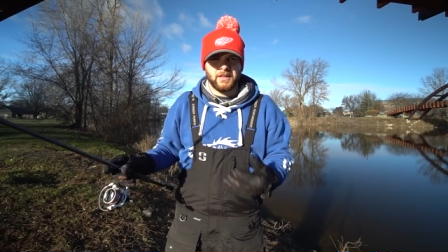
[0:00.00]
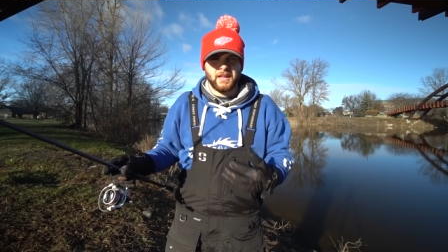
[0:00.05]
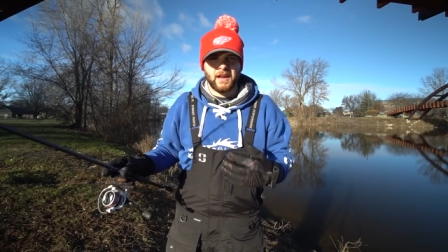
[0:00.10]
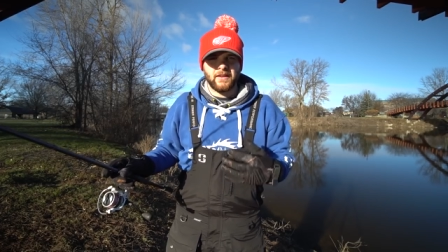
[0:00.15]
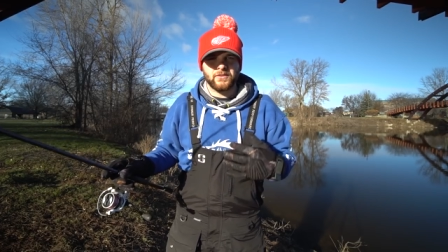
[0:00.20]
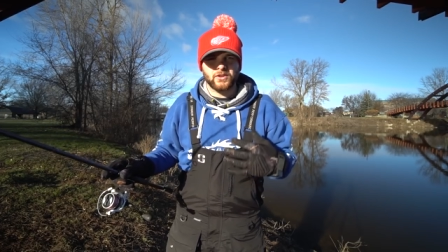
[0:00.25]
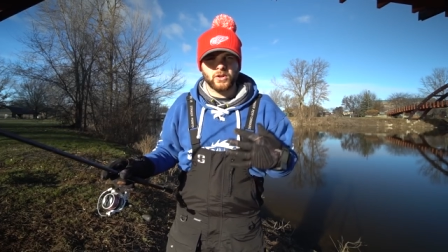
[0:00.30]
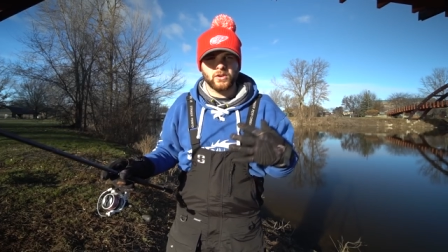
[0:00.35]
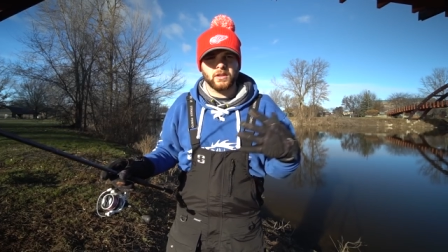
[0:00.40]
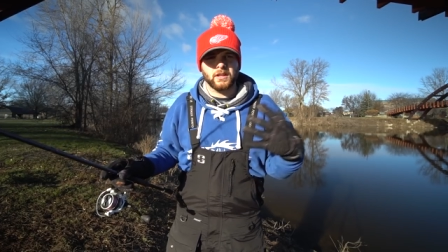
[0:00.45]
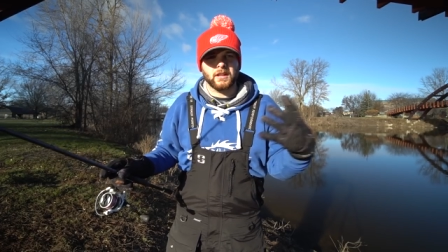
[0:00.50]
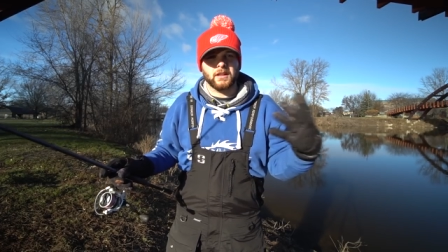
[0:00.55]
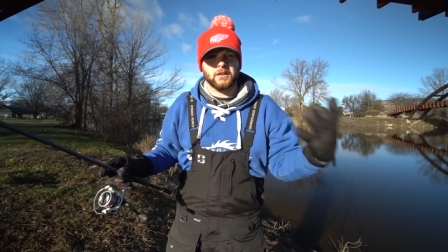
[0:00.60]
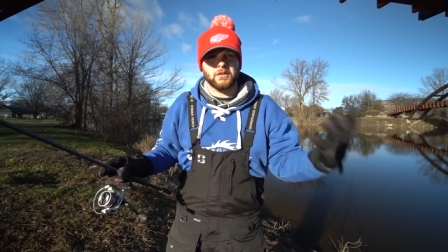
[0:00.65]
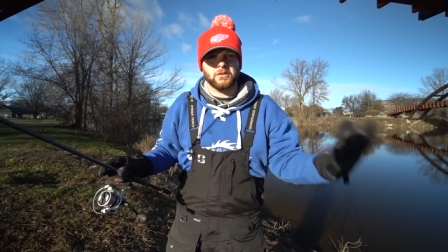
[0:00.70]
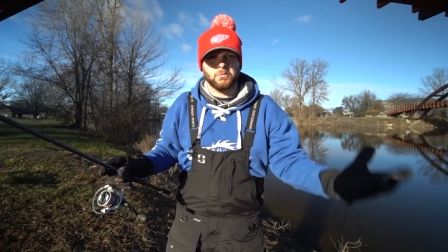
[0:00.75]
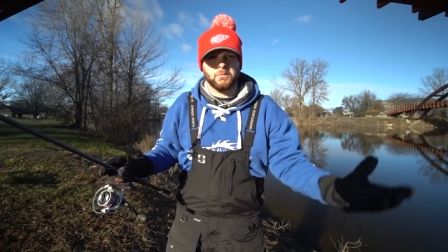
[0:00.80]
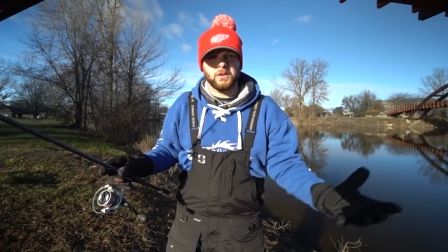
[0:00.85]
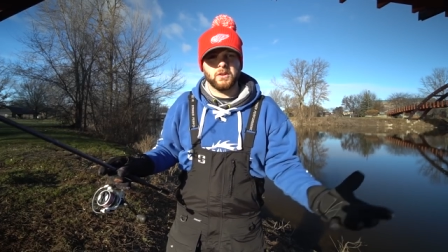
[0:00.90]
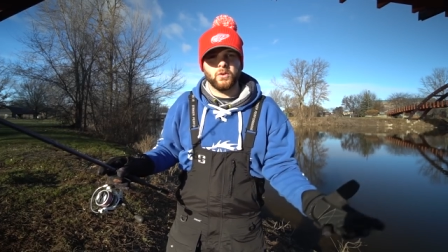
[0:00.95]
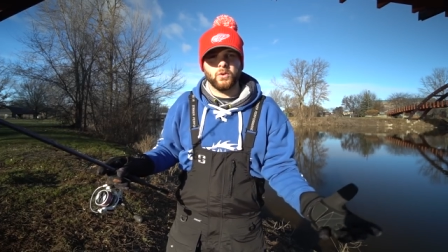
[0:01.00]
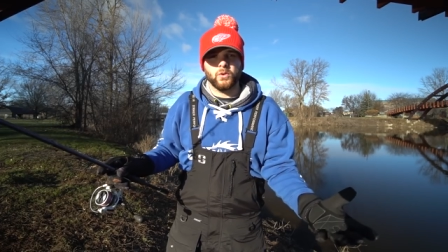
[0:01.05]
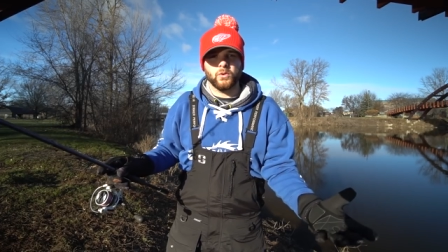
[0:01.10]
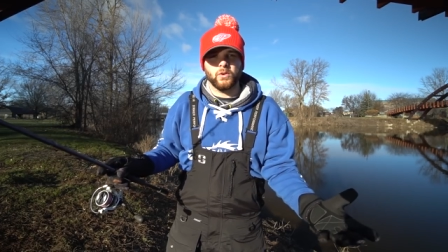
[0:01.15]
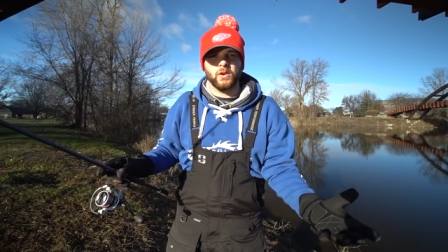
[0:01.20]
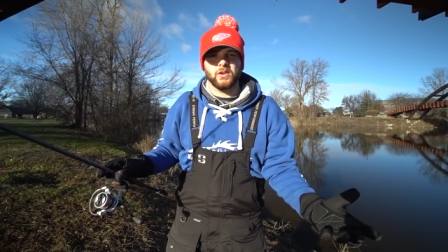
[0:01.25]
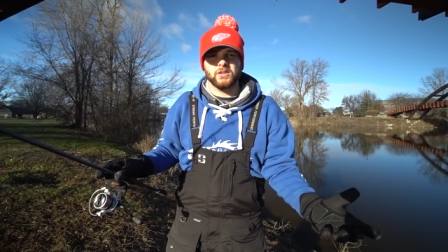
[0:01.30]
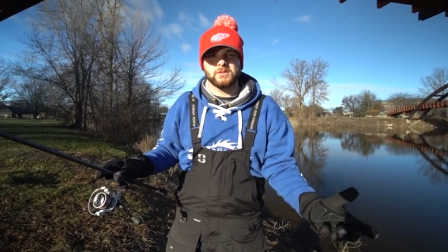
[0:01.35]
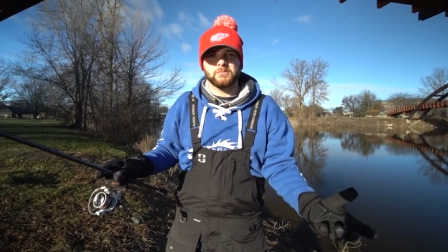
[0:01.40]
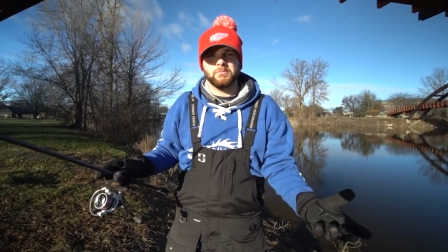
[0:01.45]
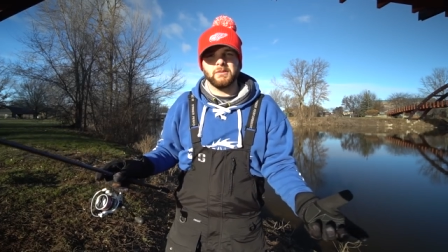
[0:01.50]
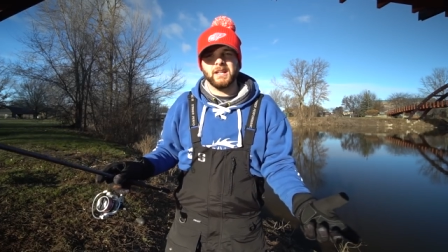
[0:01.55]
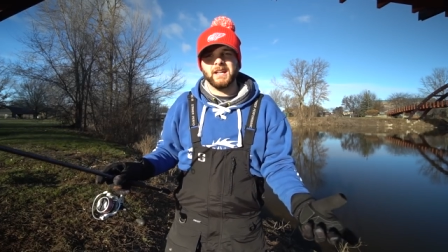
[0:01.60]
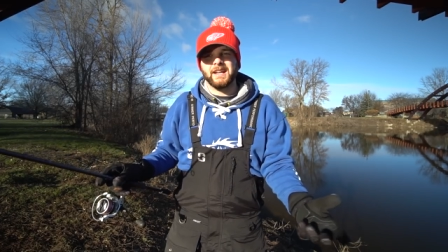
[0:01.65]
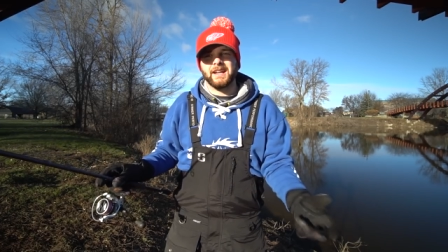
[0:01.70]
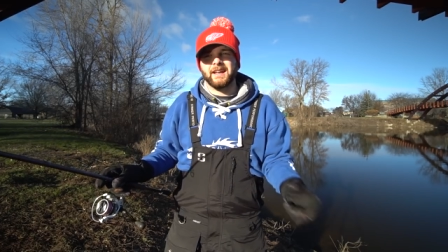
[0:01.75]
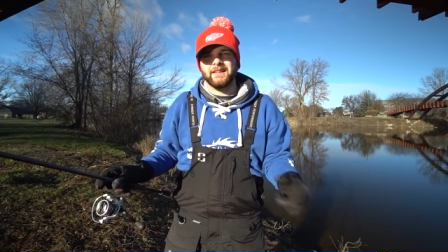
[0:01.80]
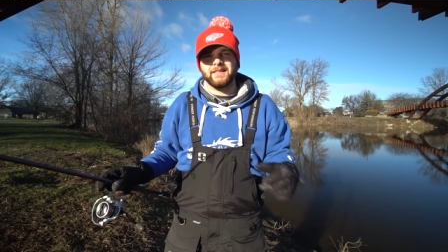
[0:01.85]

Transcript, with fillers: they have to go to like a three quarter ounce blade.